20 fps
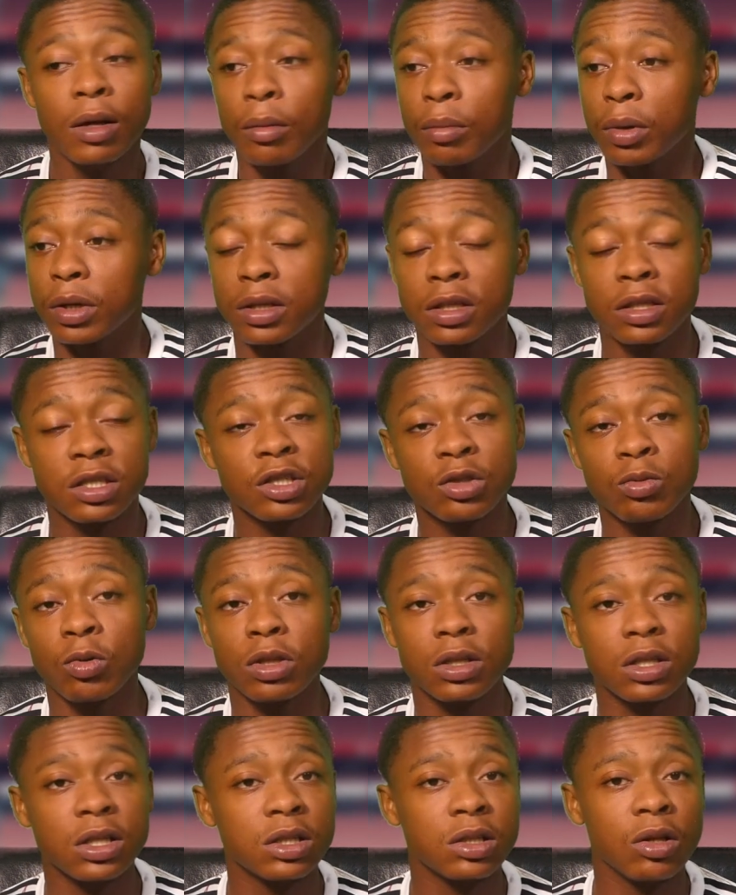But this is
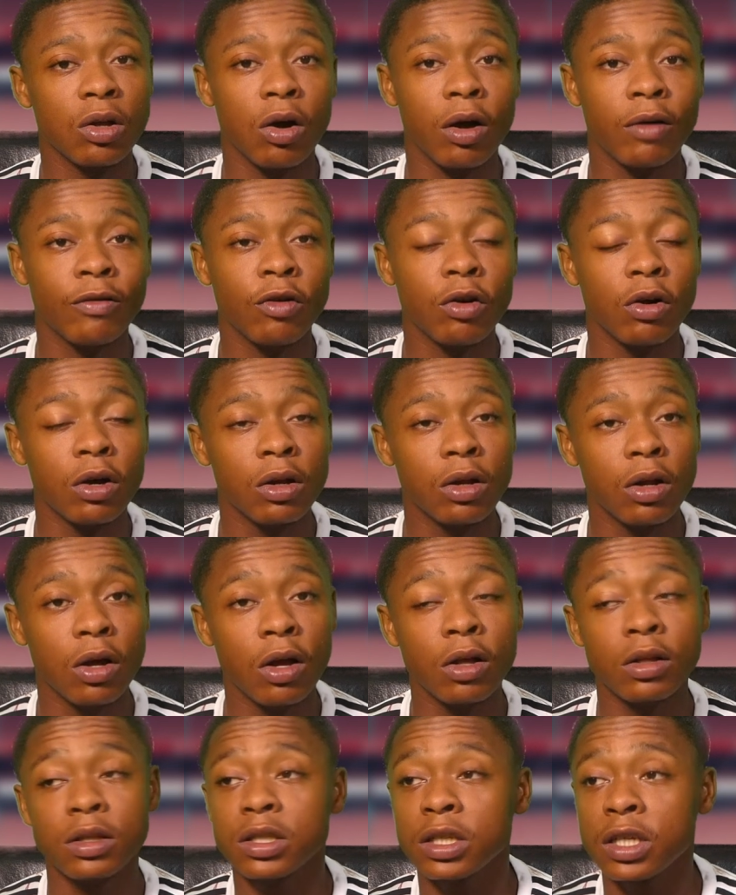what these lot have got to
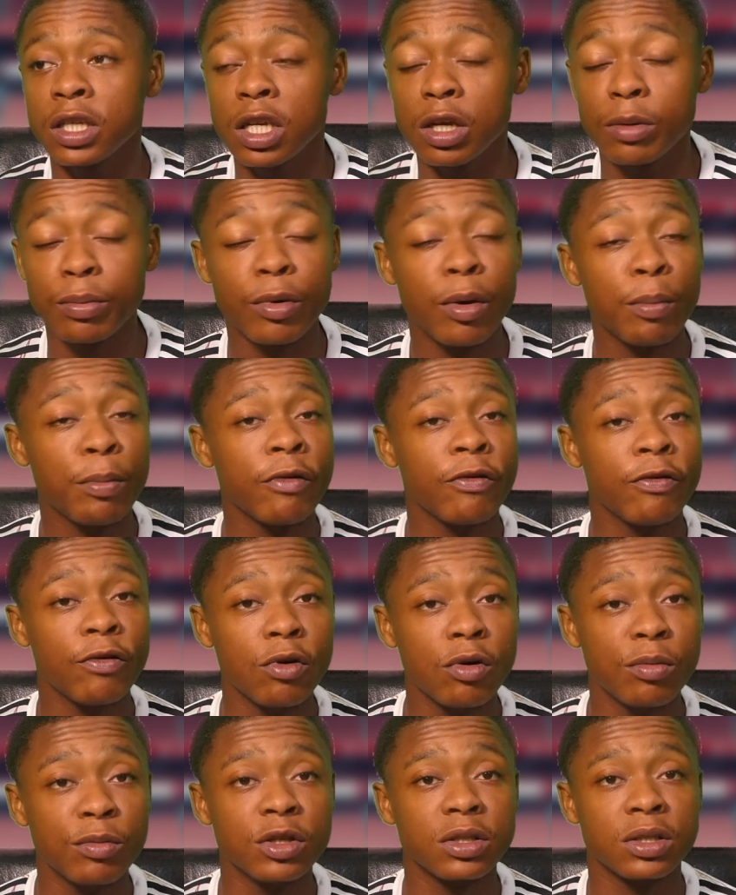learn, to keep your
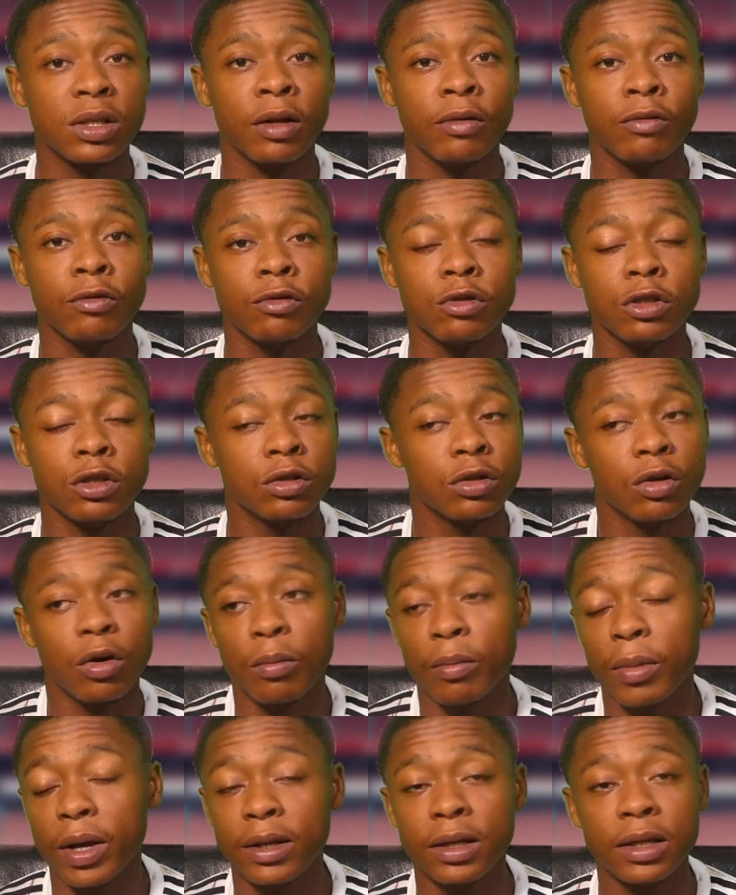performance levels. You know,
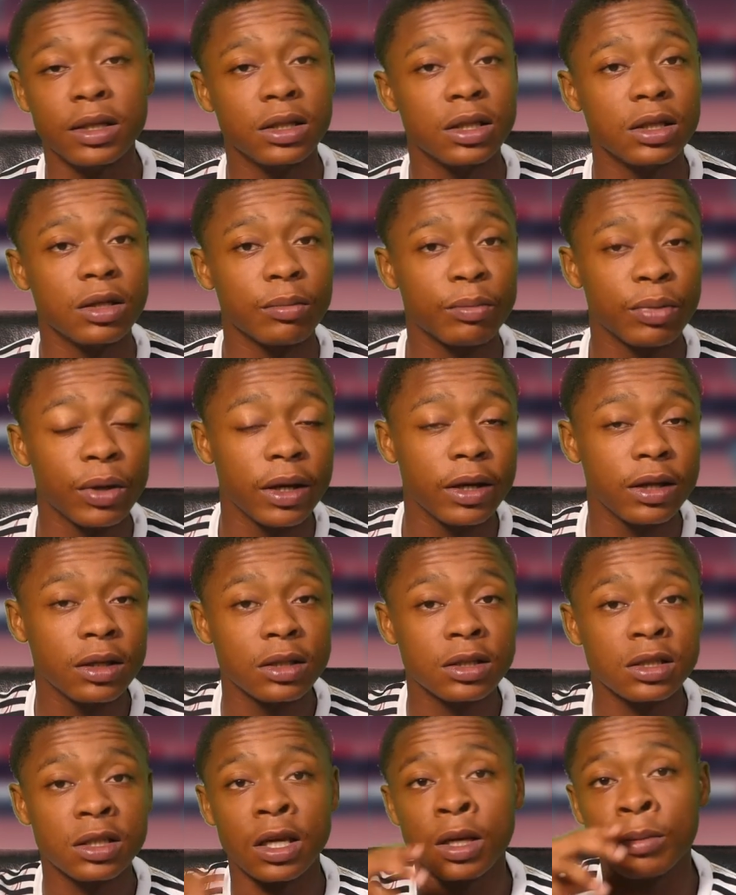Medley didn't play in
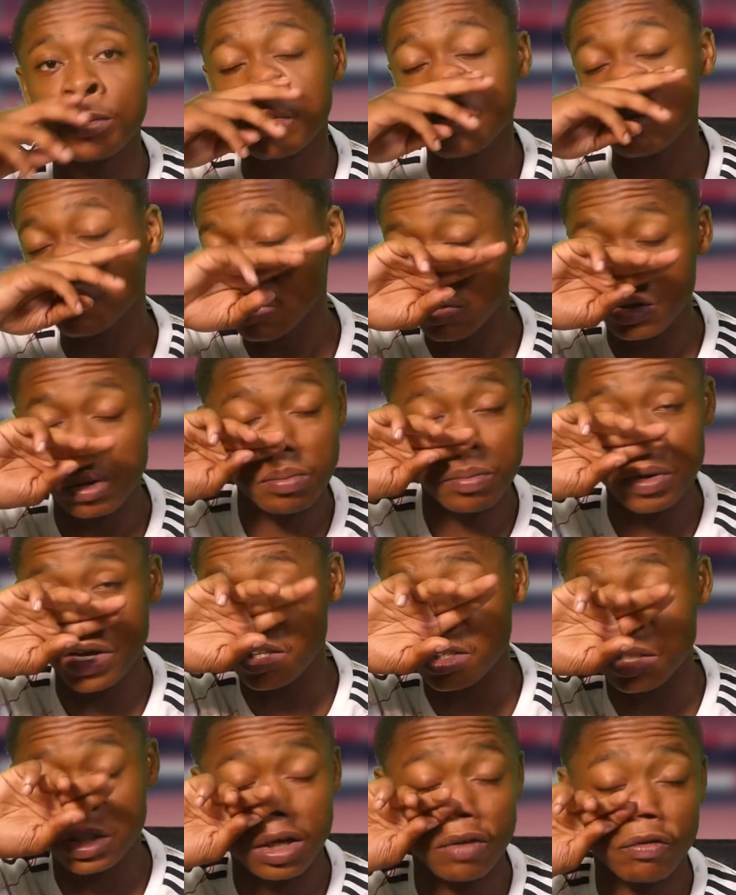this game. He was on the
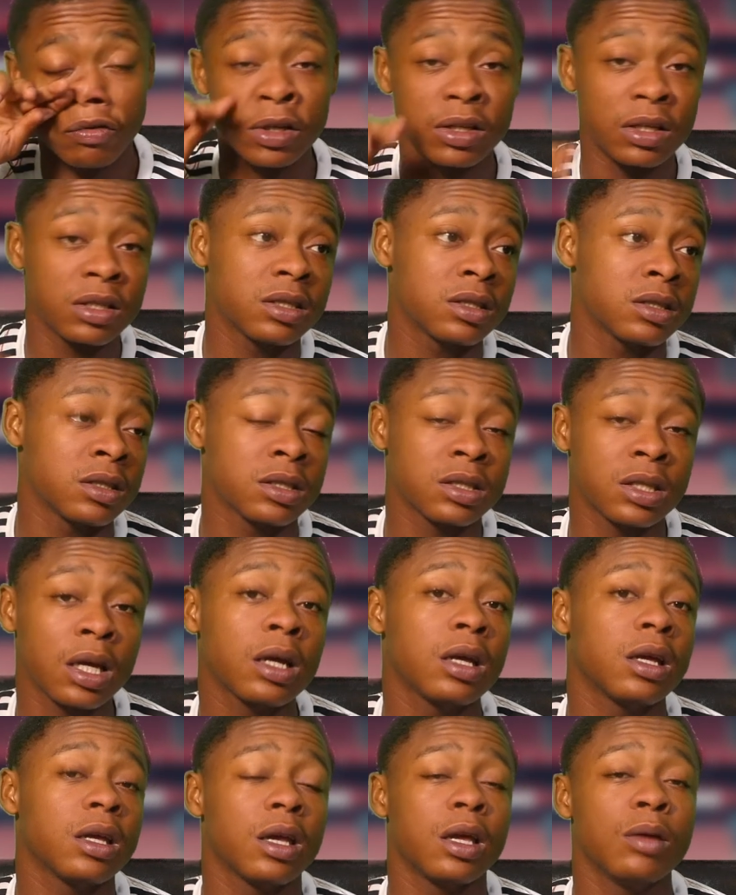bench. I think this is his
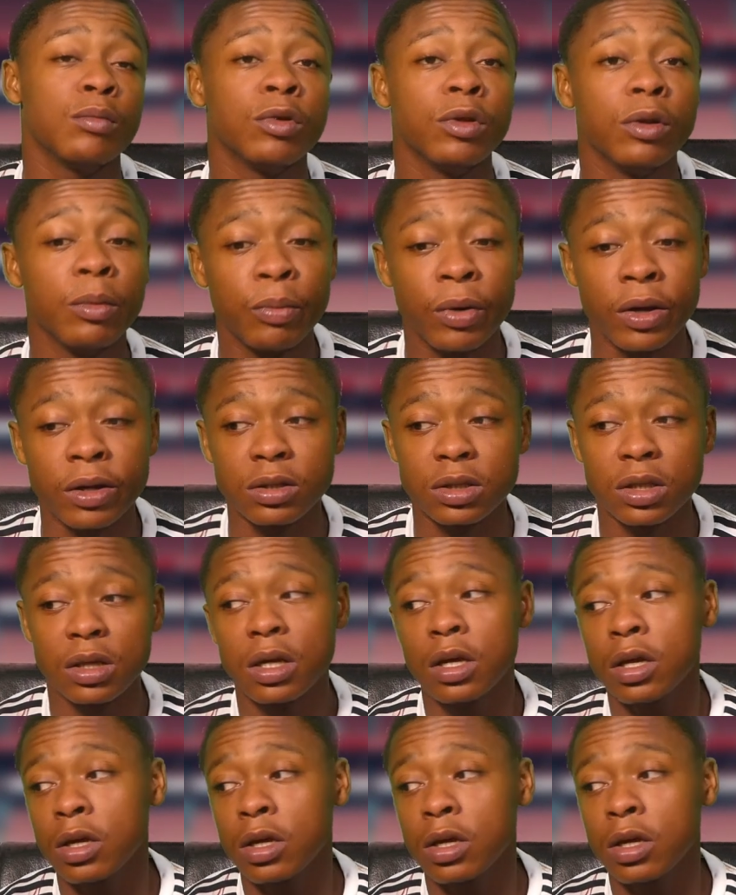second game on the bench.